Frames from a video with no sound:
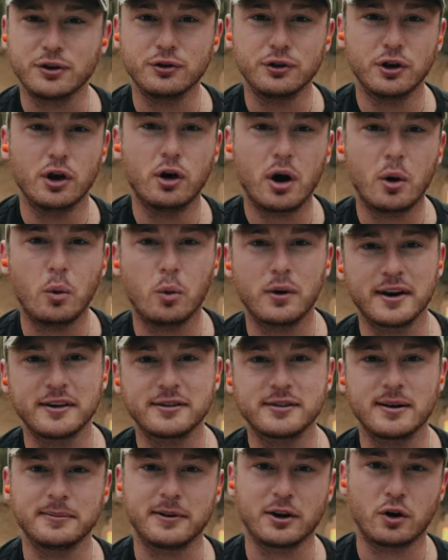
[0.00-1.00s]
you know I wanted
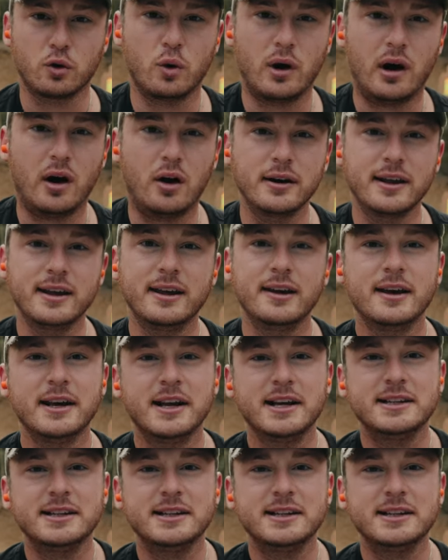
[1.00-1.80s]
something quality,